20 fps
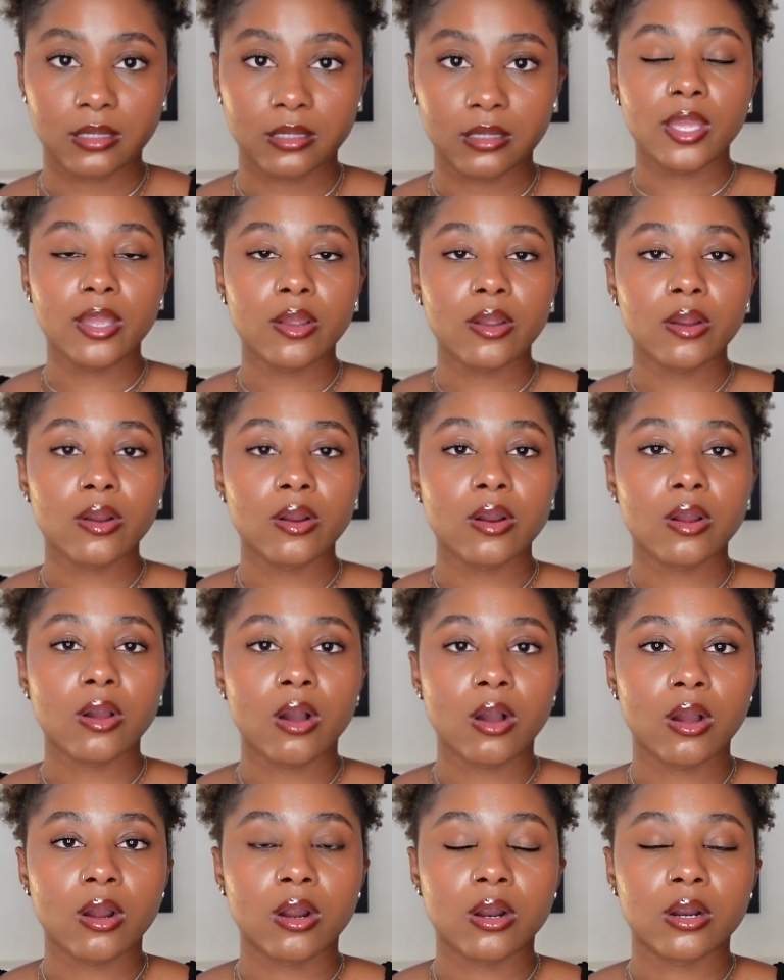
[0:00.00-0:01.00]
There
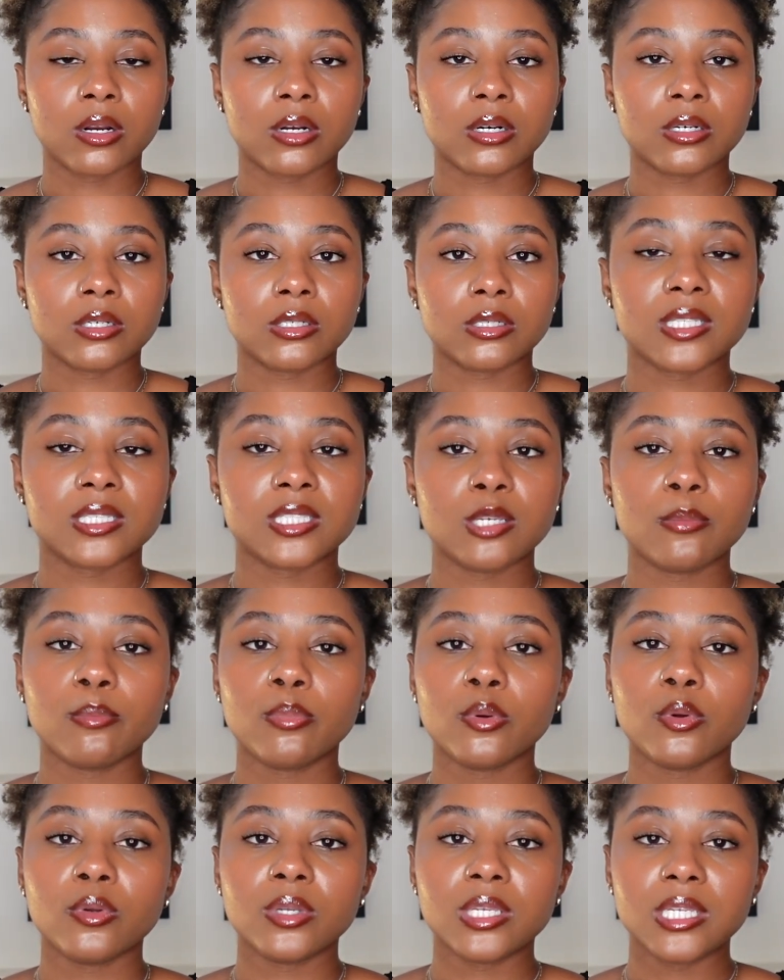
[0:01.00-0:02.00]
are
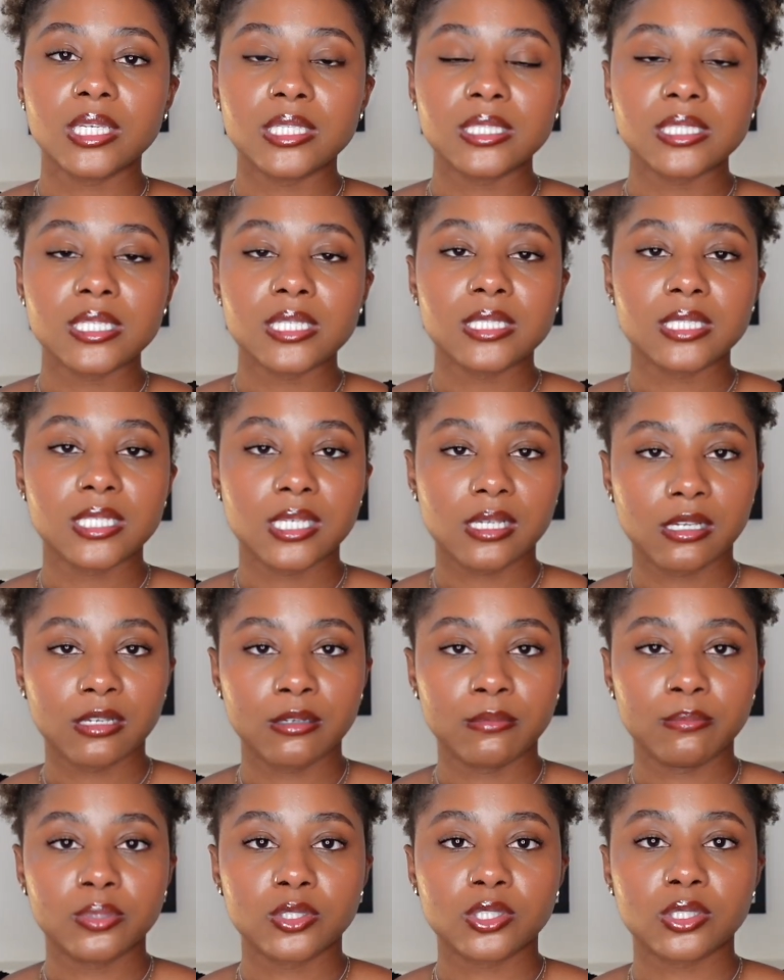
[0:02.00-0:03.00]
simple, easy
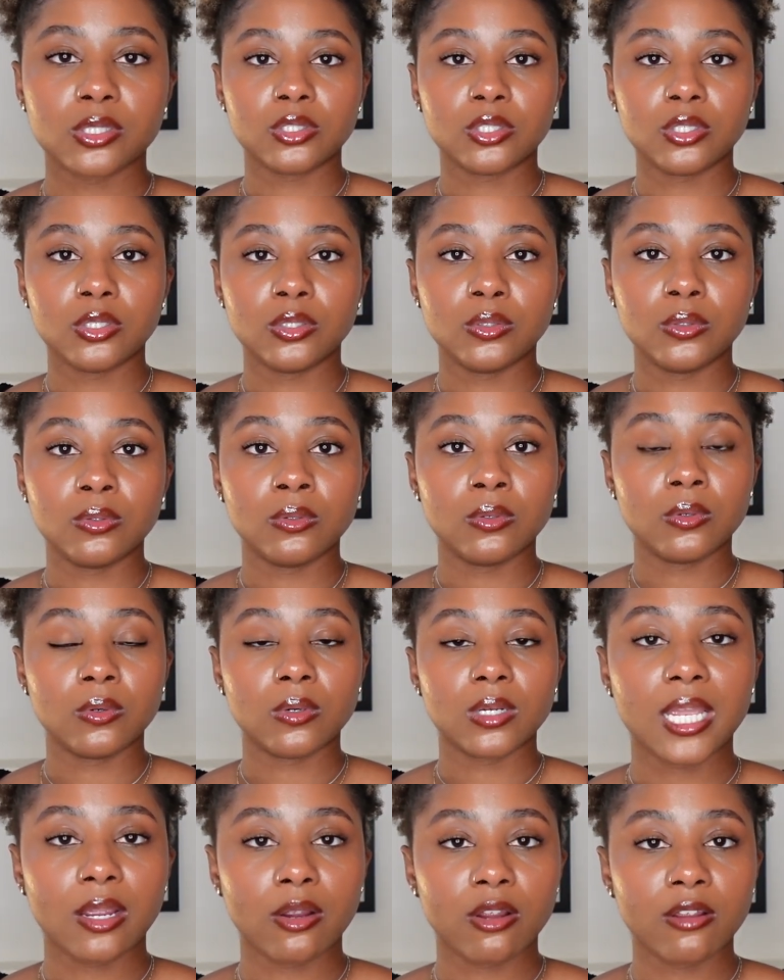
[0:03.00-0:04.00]
tips to
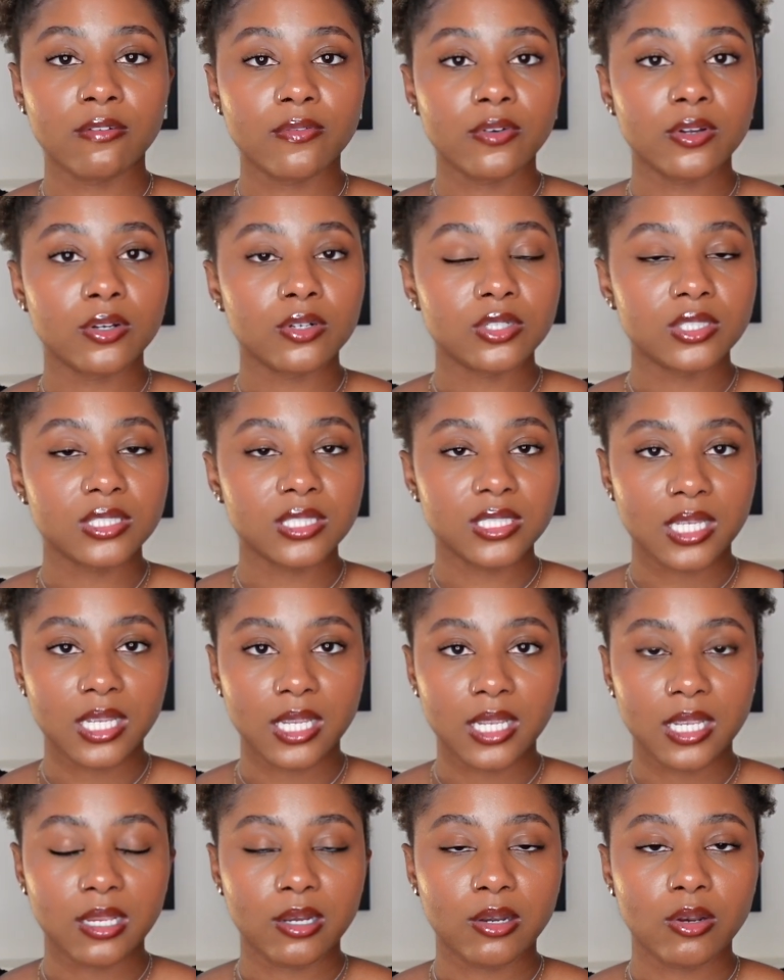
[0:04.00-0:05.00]
caring for your
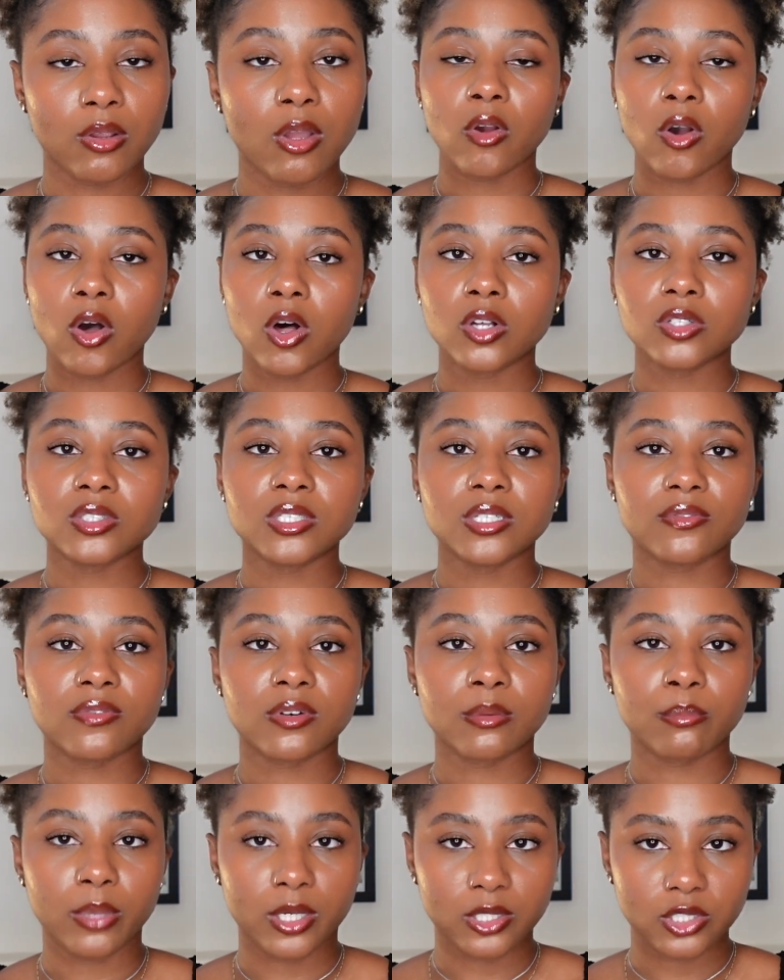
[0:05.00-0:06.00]
skin for all
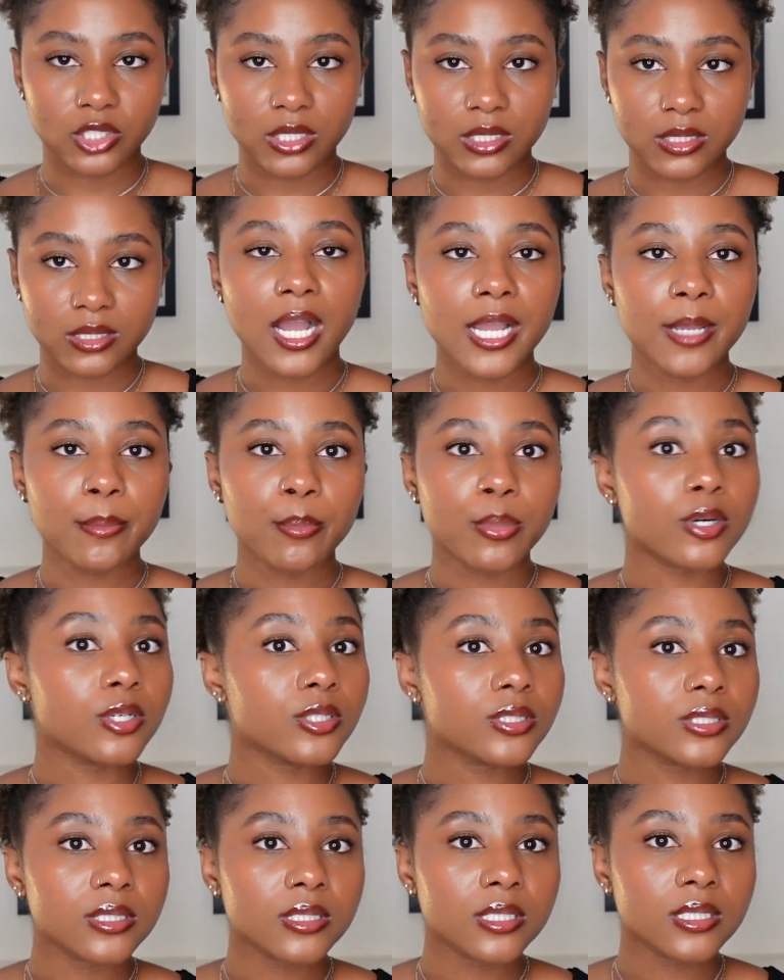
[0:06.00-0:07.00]
different budgets. I
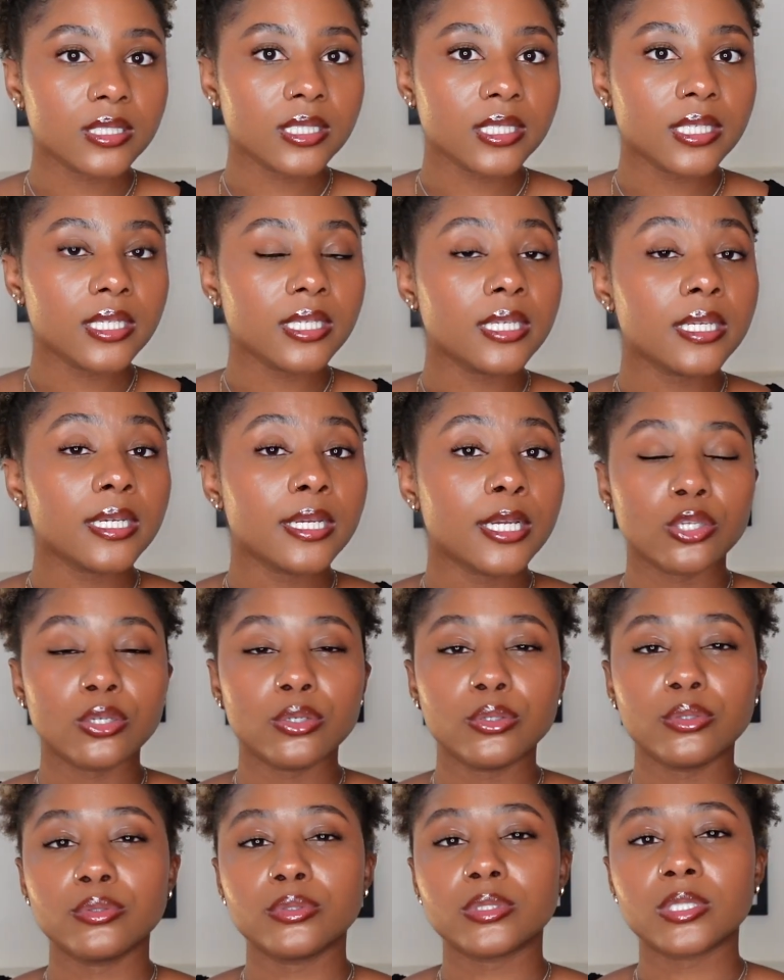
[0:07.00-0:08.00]
personally
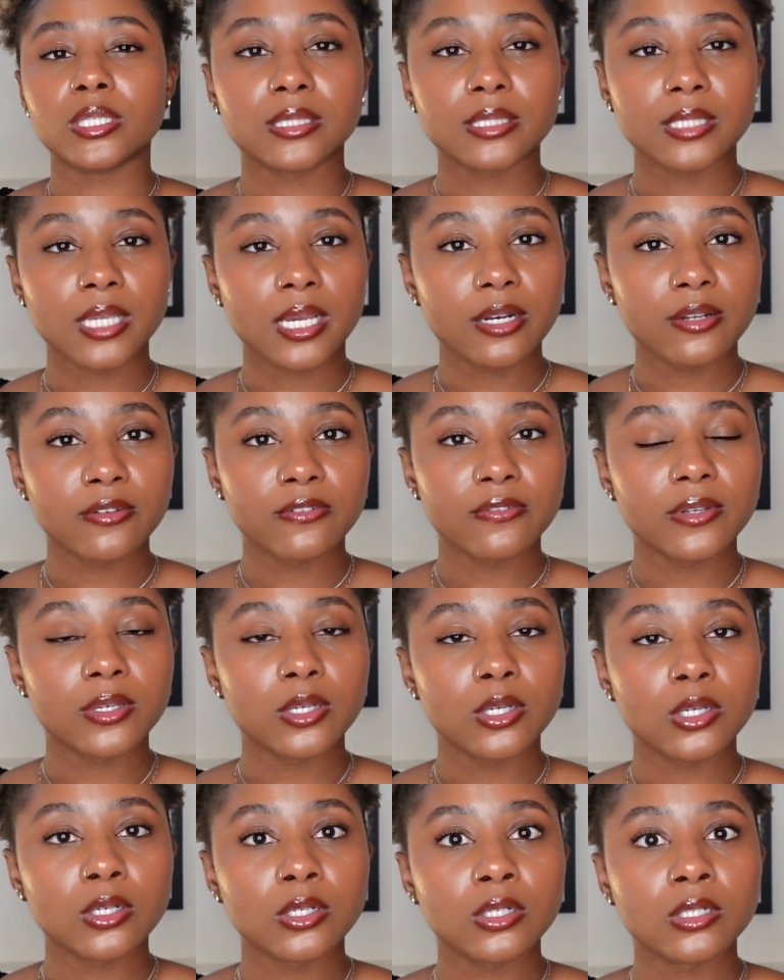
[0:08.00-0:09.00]
use
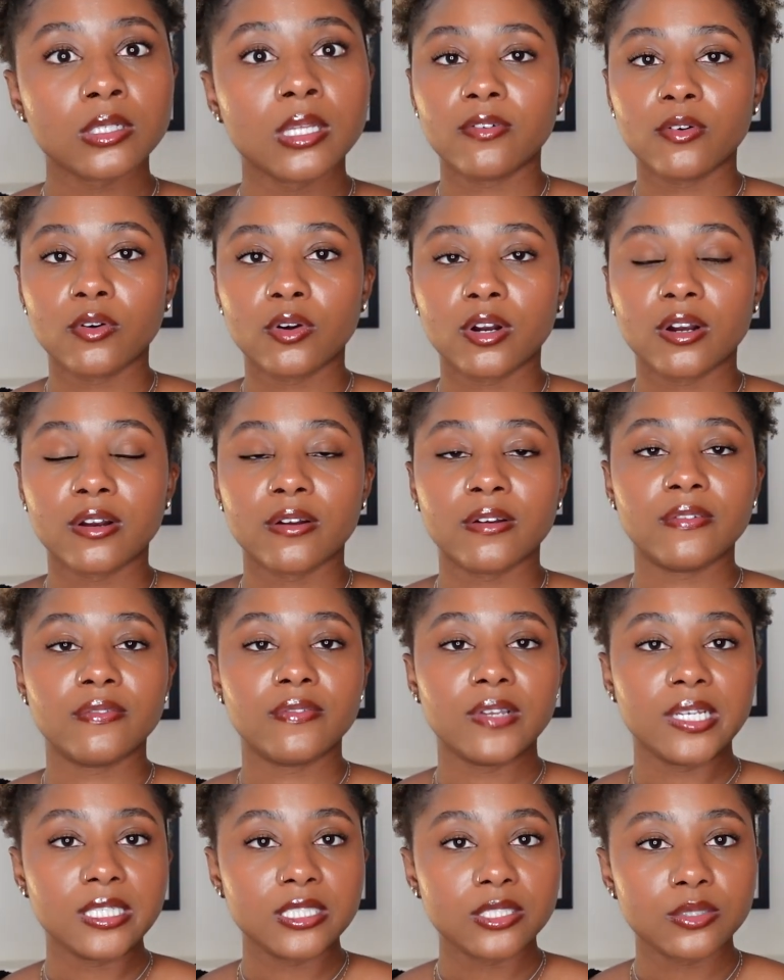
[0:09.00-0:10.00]
Cetaphil for
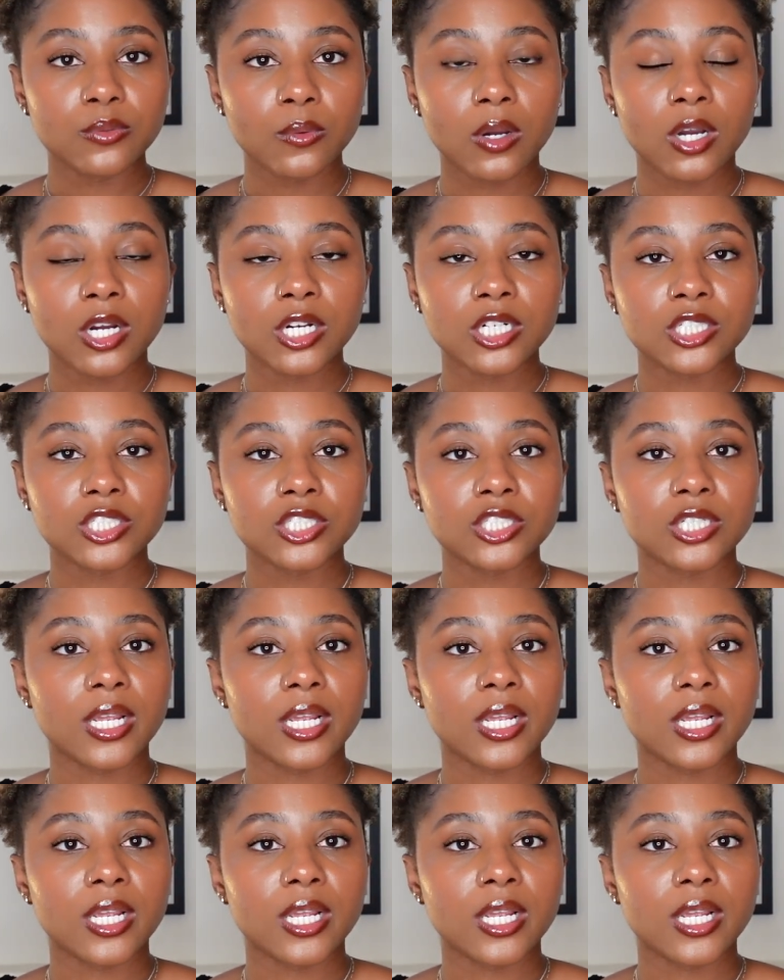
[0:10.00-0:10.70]
face wash,